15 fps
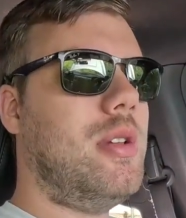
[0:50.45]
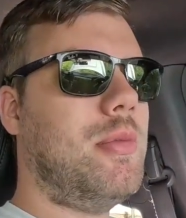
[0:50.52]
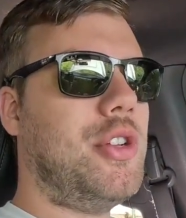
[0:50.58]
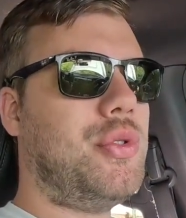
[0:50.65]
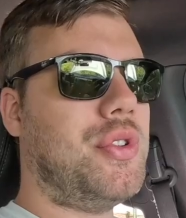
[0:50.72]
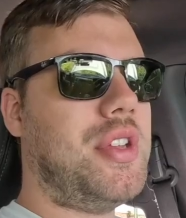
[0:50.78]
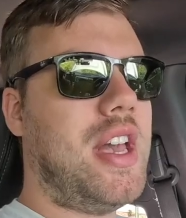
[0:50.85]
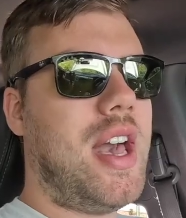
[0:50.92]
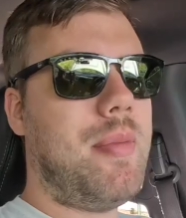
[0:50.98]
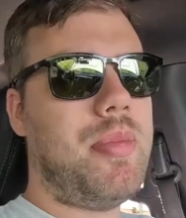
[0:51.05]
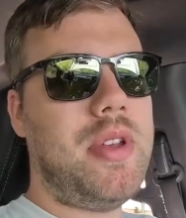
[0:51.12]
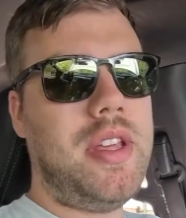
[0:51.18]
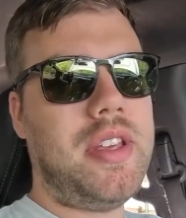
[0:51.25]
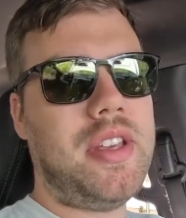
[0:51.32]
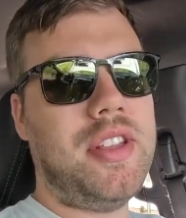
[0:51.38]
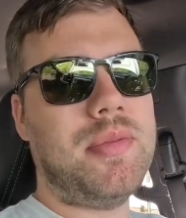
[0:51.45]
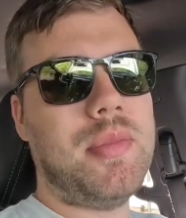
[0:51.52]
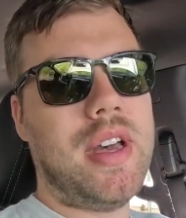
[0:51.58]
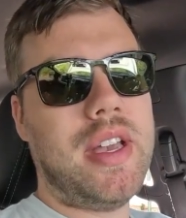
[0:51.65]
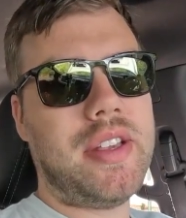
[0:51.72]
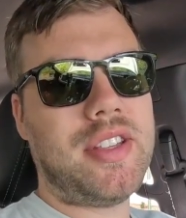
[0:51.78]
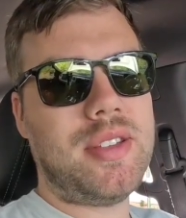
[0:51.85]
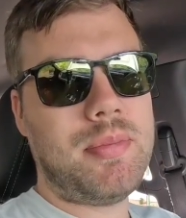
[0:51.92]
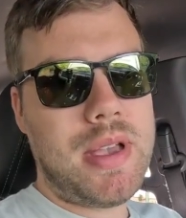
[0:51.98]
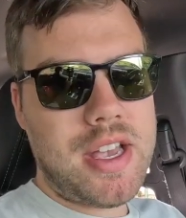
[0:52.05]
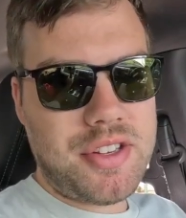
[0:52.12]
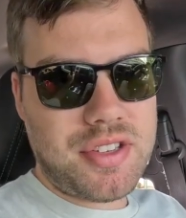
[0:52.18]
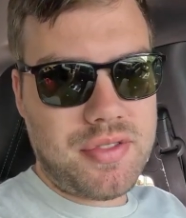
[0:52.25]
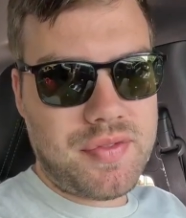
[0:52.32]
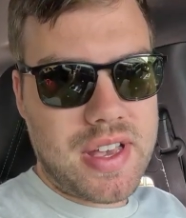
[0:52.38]
much what's happening is my
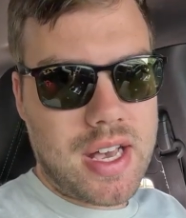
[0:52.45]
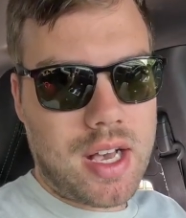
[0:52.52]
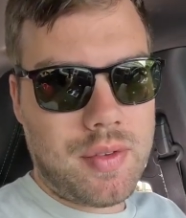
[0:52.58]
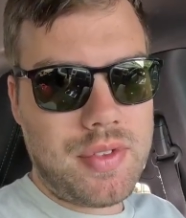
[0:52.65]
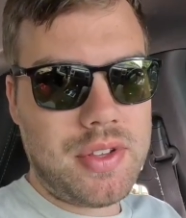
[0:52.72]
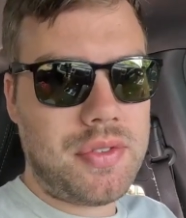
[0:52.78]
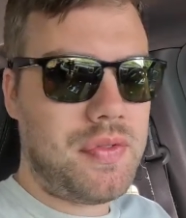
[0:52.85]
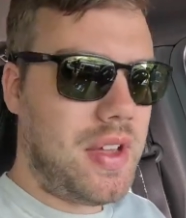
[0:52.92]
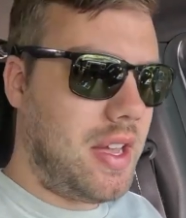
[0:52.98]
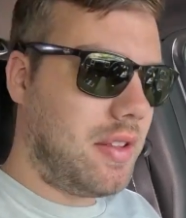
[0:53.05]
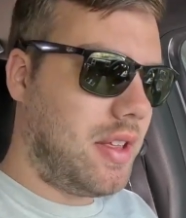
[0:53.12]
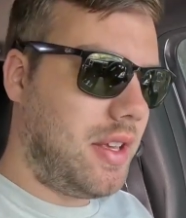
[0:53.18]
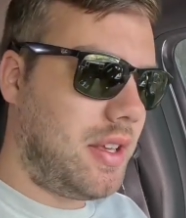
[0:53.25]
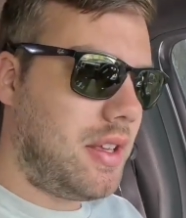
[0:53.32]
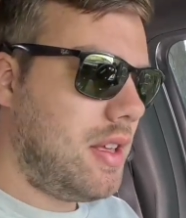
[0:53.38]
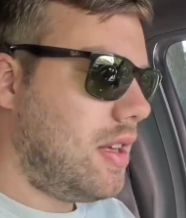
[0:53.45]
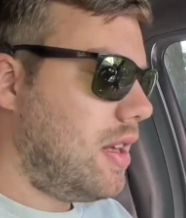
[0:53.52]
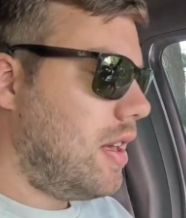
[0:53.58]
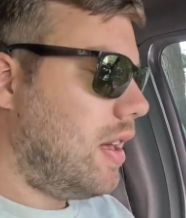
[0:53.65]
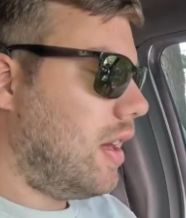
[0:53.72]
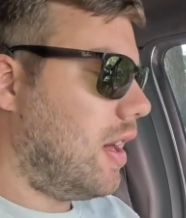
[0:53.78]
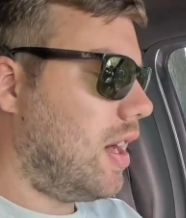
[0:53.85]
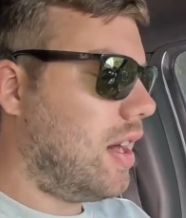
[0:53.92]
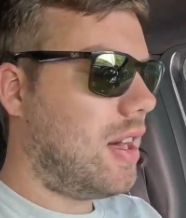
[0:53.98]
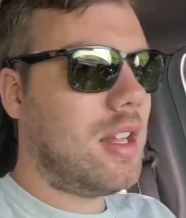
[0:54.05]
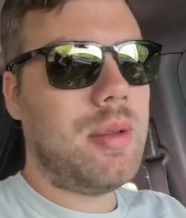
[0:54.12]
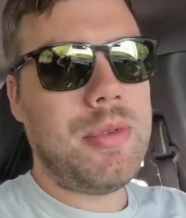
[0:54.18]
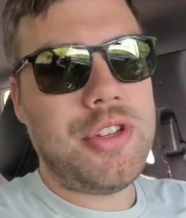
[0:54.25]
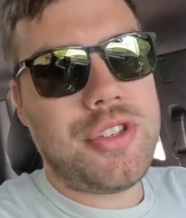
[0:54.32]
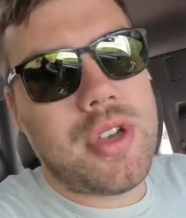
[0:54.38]
expansion valve is failing.
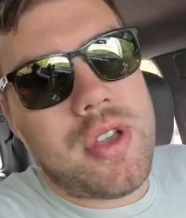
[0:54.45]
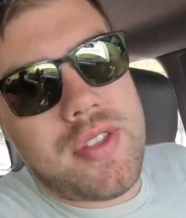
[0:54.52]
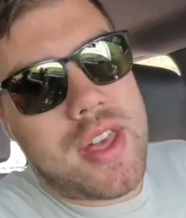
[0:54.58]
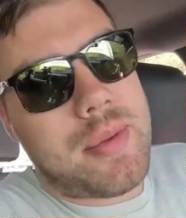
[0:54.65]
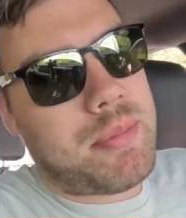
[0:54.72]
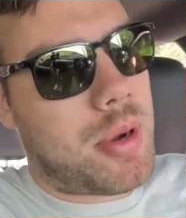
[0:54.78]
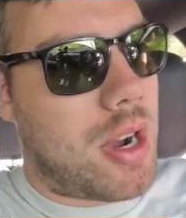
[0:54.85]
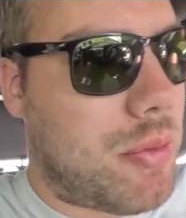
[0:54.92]
Let me show you that part